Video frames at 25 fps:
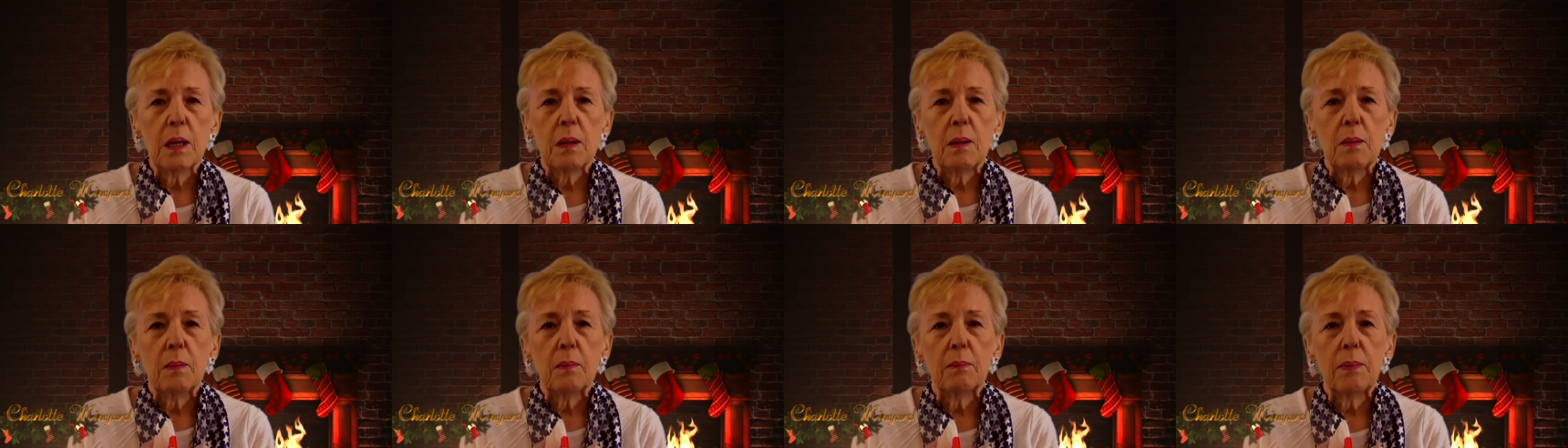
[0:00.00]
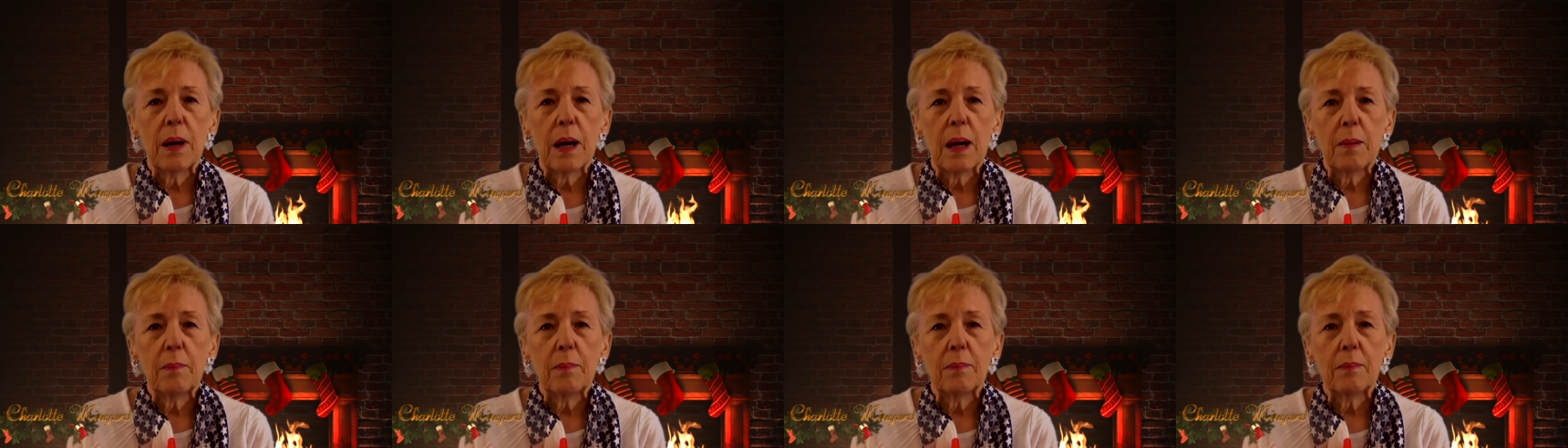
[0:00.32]

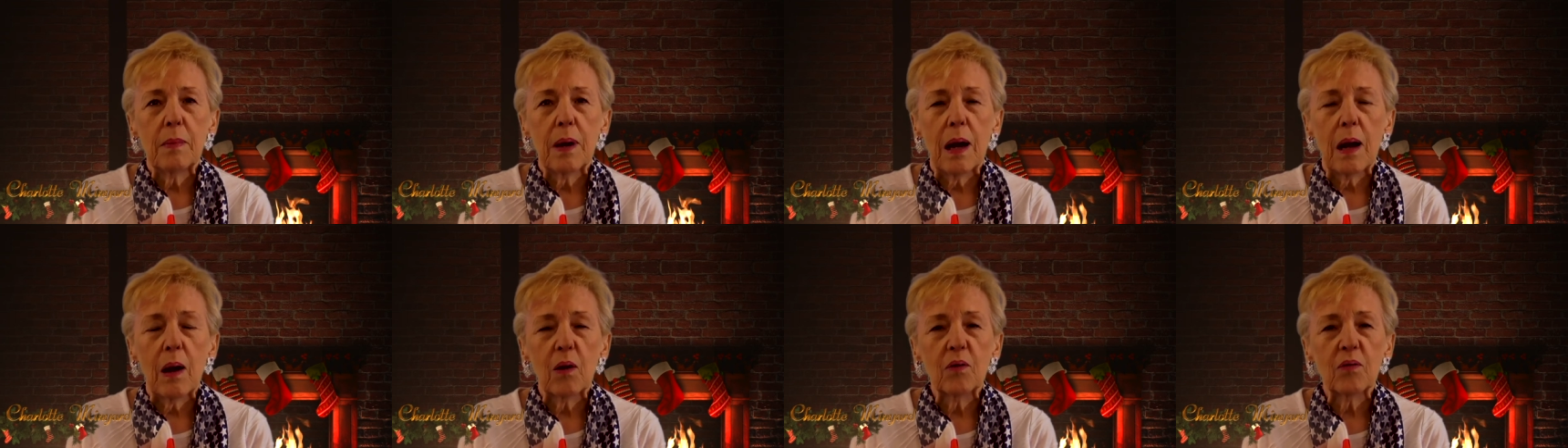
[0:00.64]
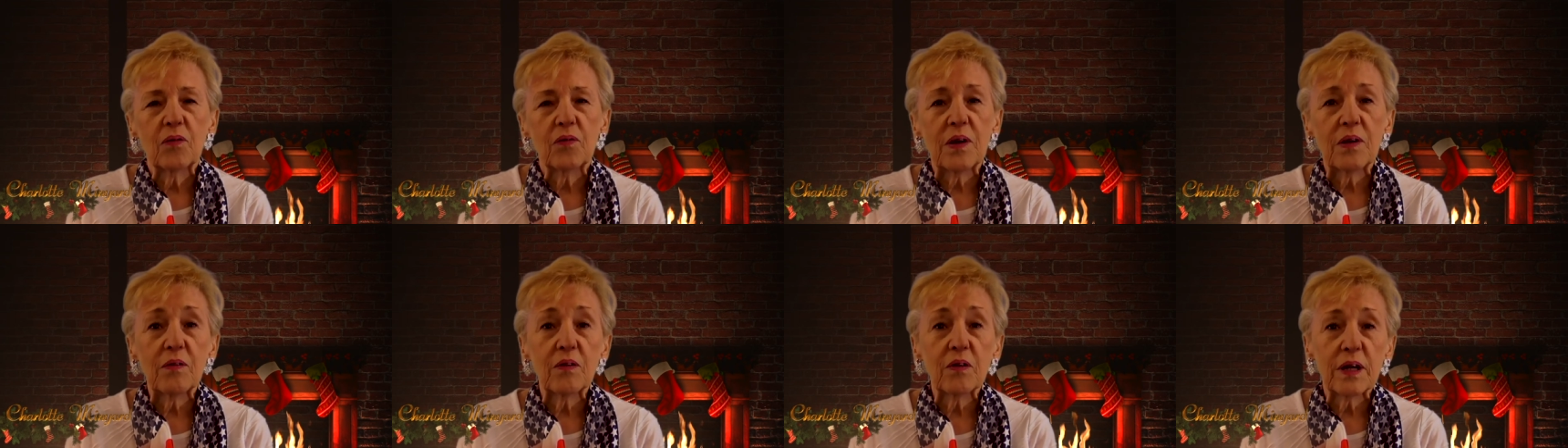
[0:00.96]
by our
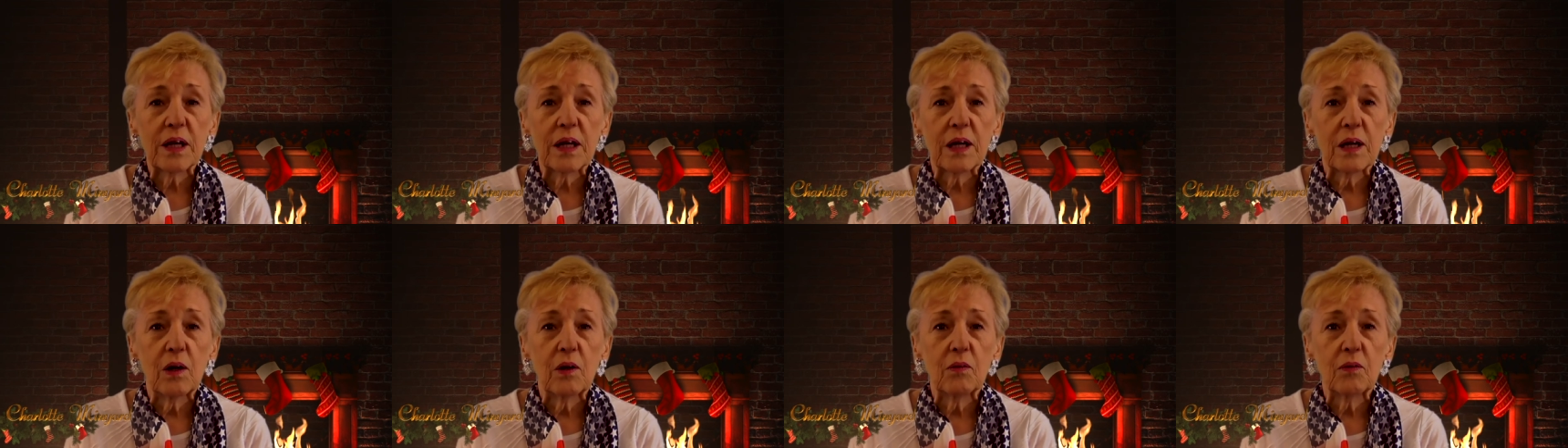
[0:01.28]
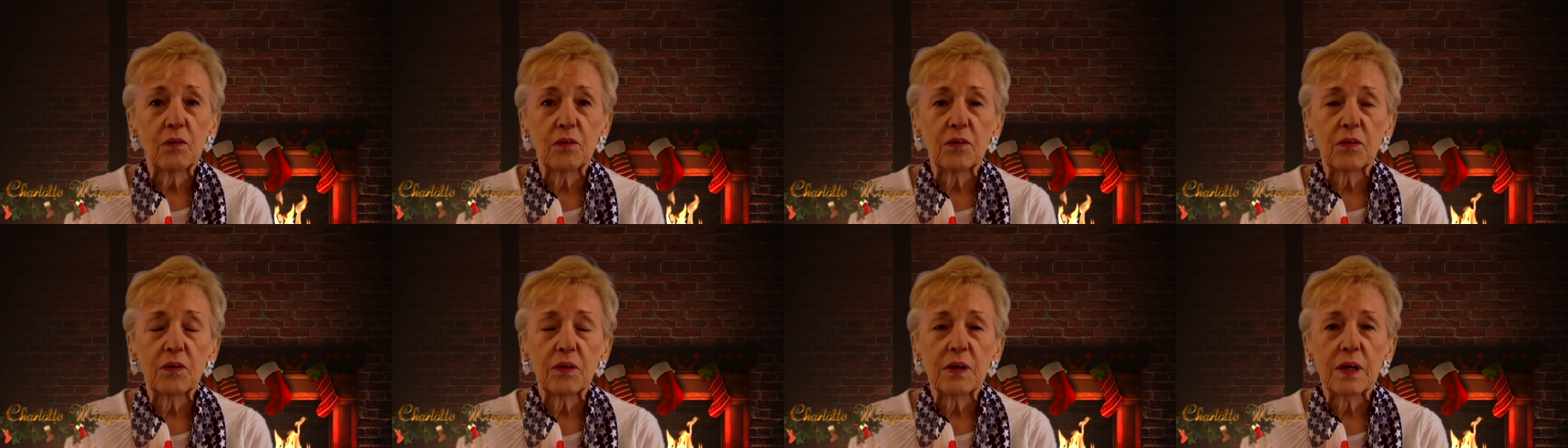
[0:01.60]
favorite elf
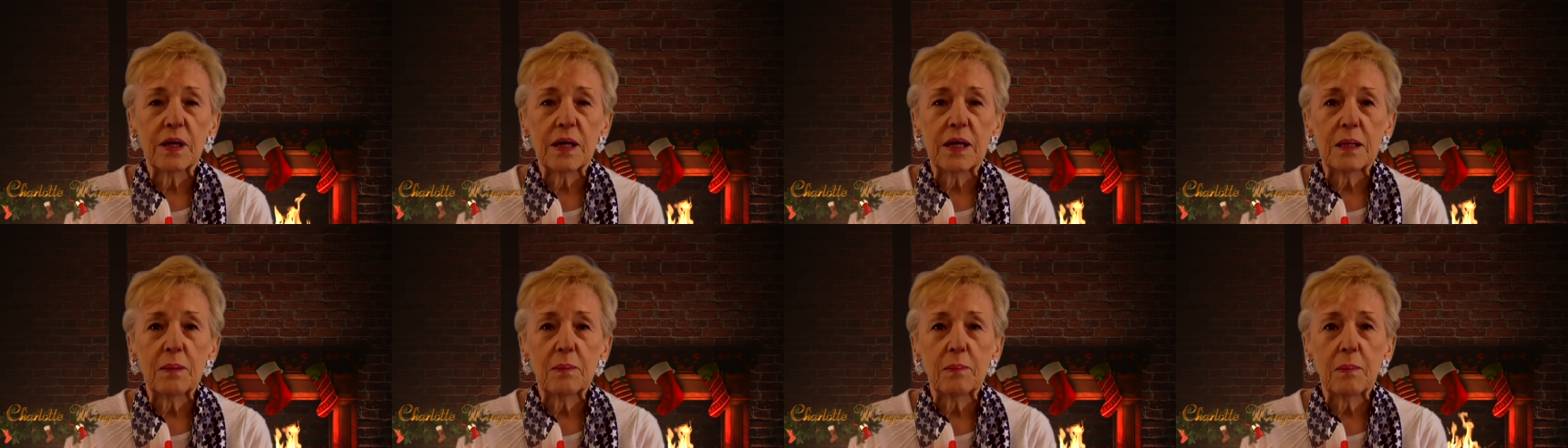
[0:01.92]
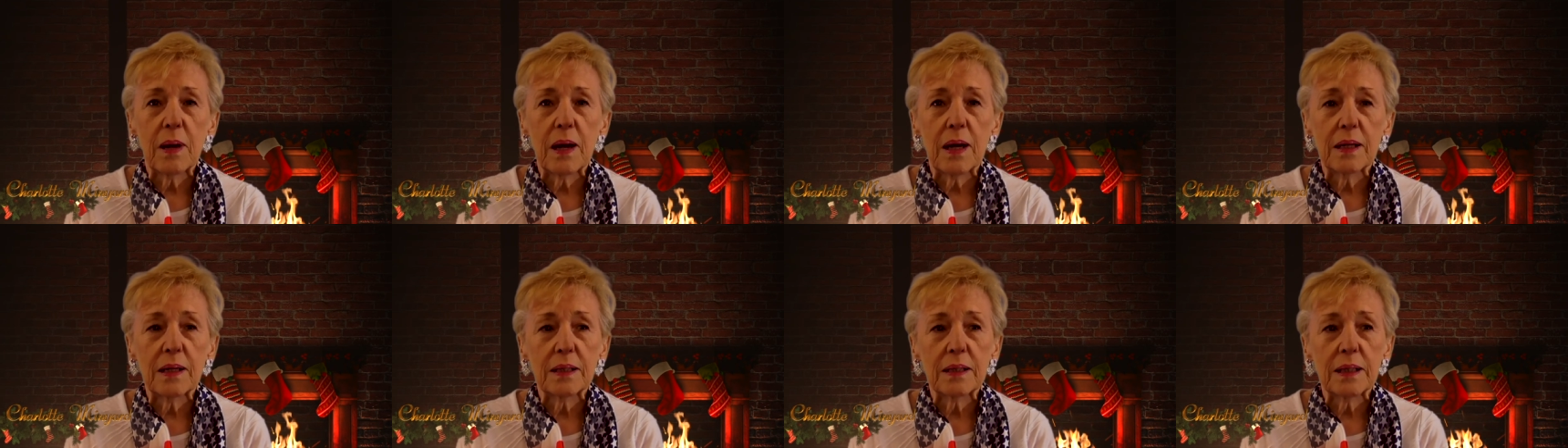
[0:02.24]
and
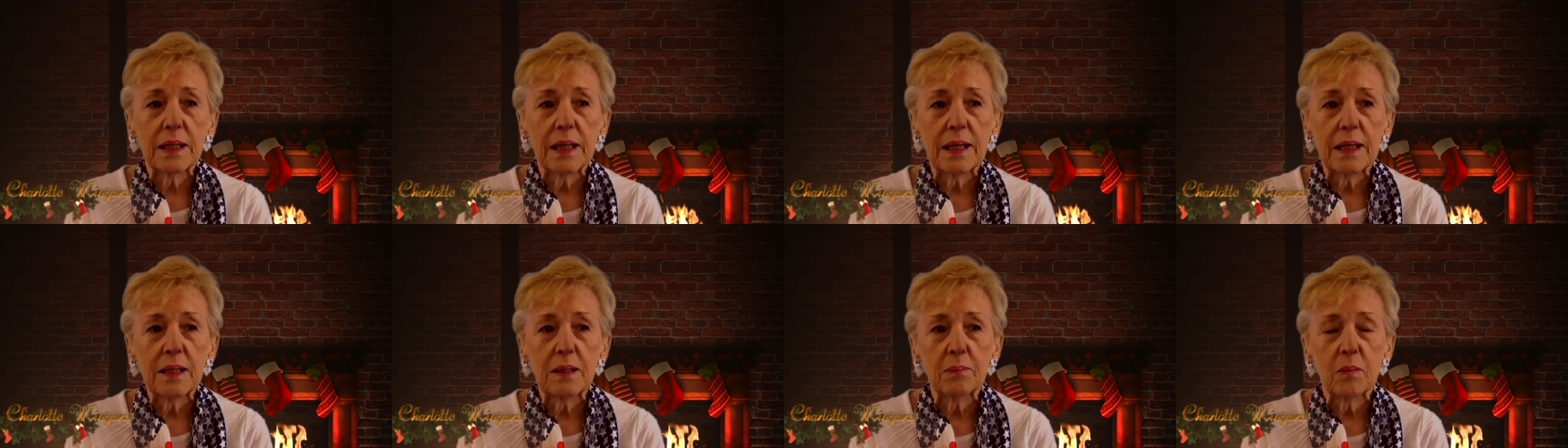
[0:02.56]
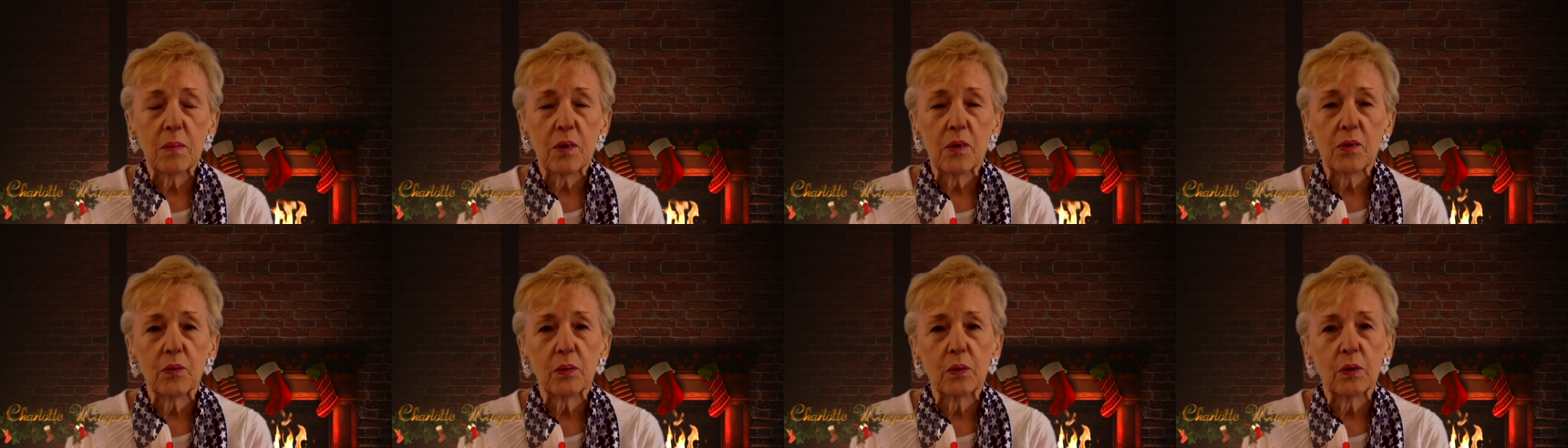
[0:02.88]
my late
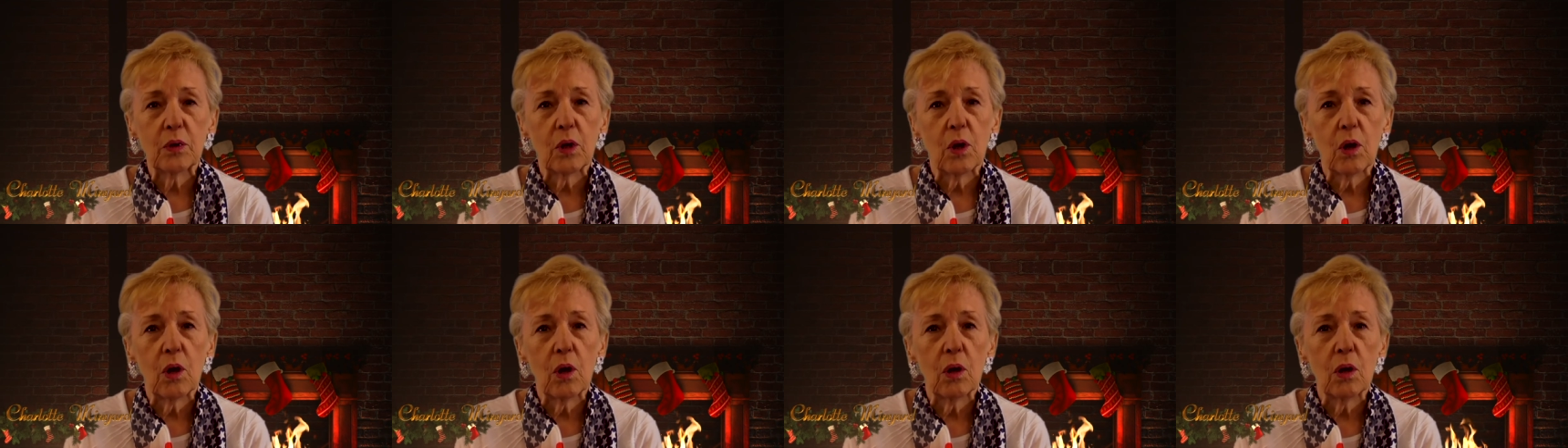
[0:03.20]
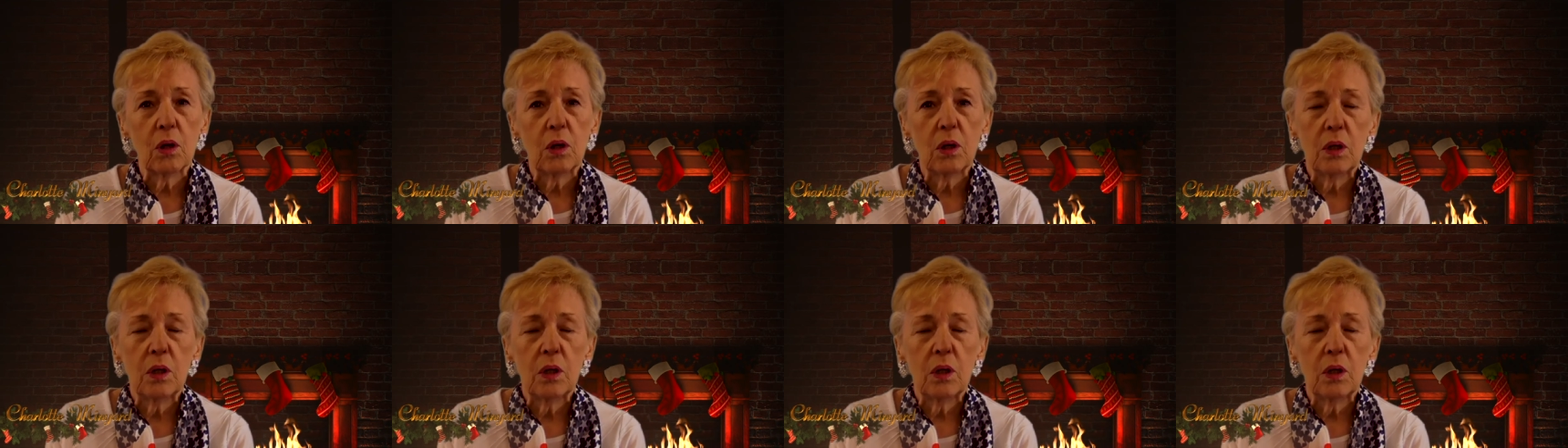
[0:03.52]
mother-in-law,